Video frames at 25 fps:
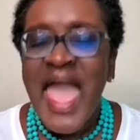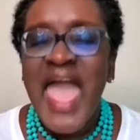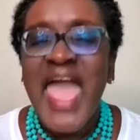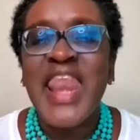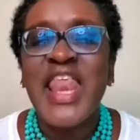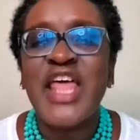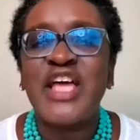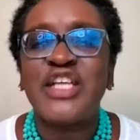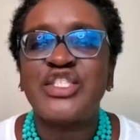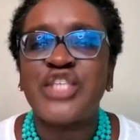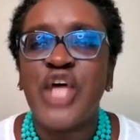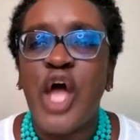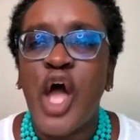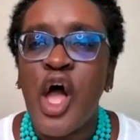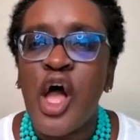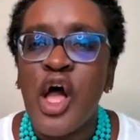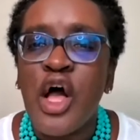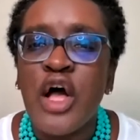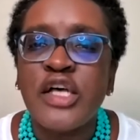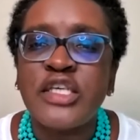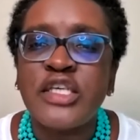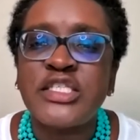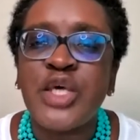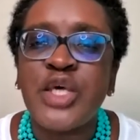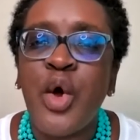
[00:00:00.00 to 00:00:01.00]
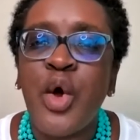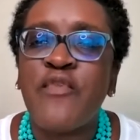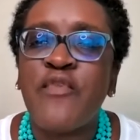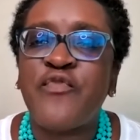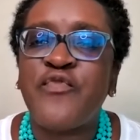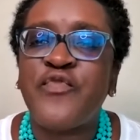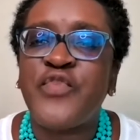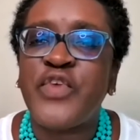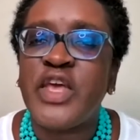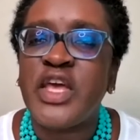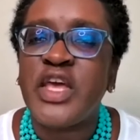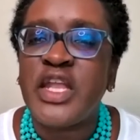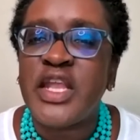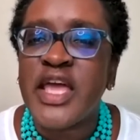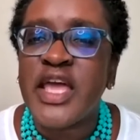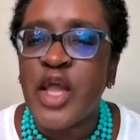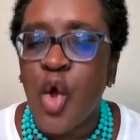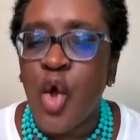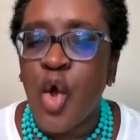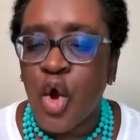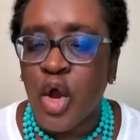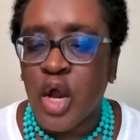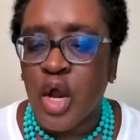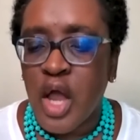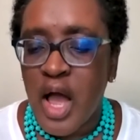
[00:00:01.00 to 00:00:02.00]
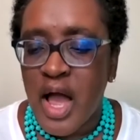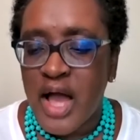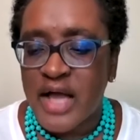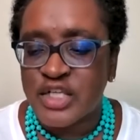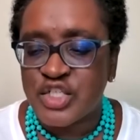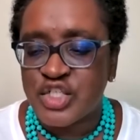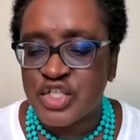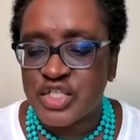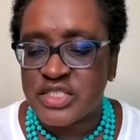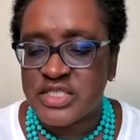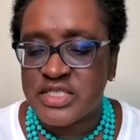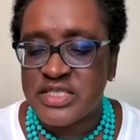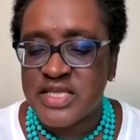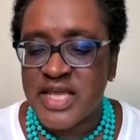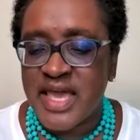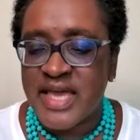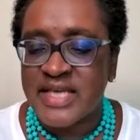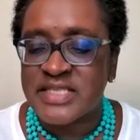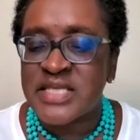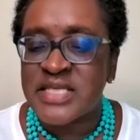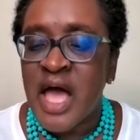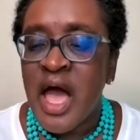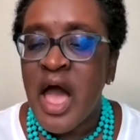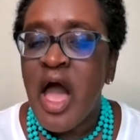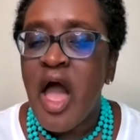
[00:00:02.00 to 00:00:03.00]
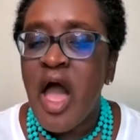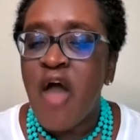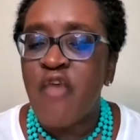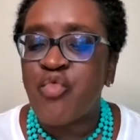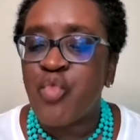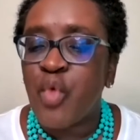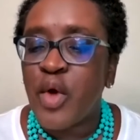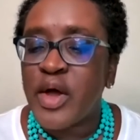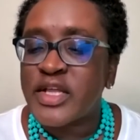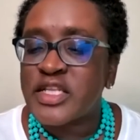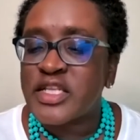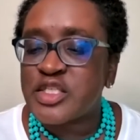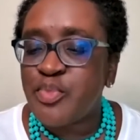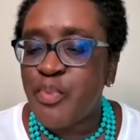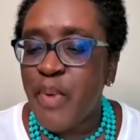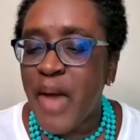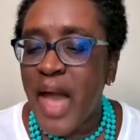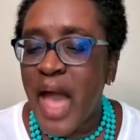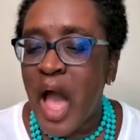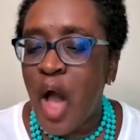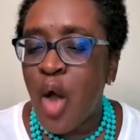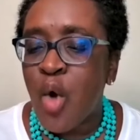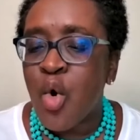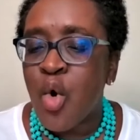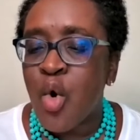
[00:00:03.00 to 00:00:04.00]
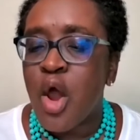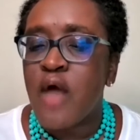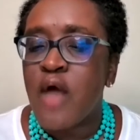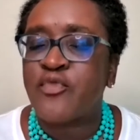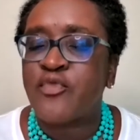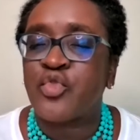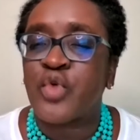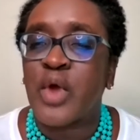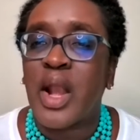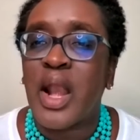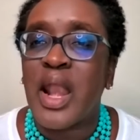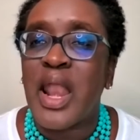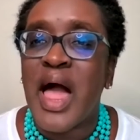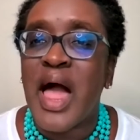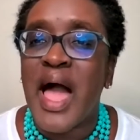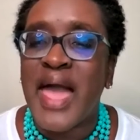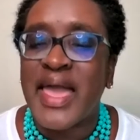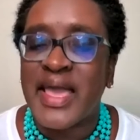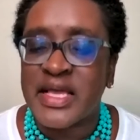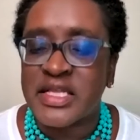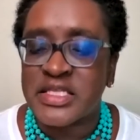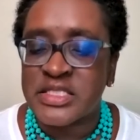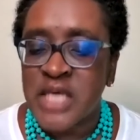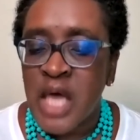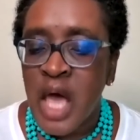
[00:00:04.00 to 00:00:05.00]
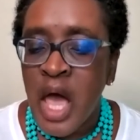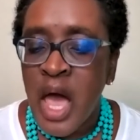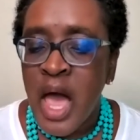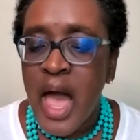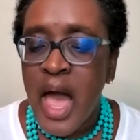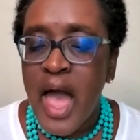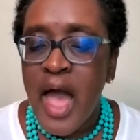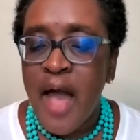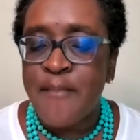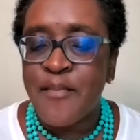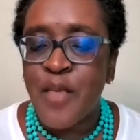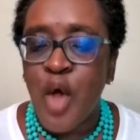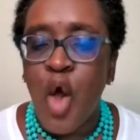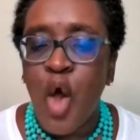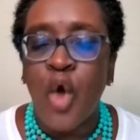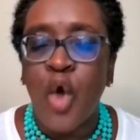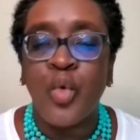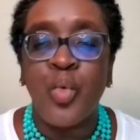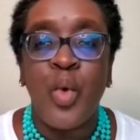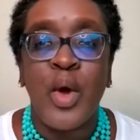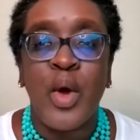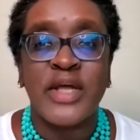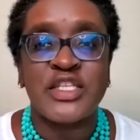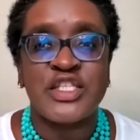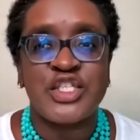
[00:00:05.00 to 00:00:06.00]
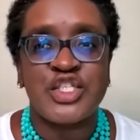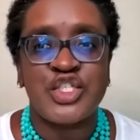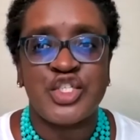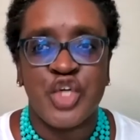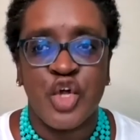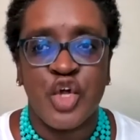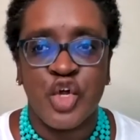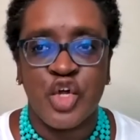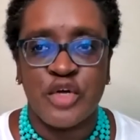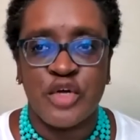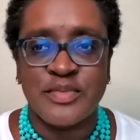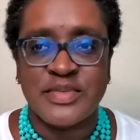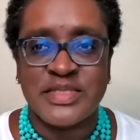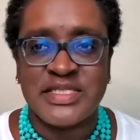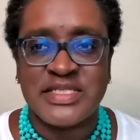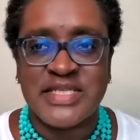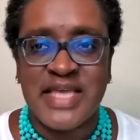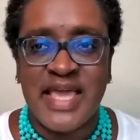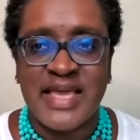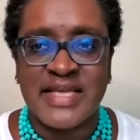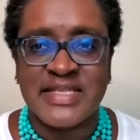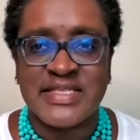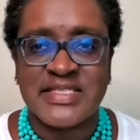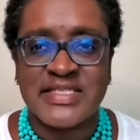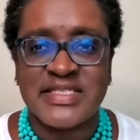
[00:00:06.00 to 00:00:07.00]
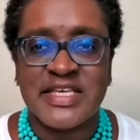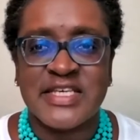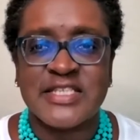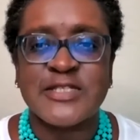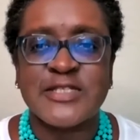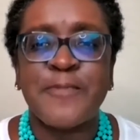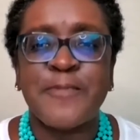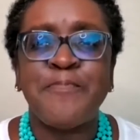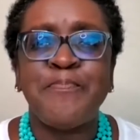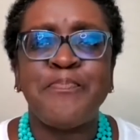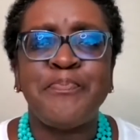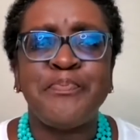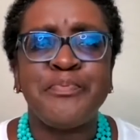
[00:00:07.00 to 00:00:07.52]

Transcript: And it's also a feeling or consciousness of one's power of reliance um, on one's circumstances.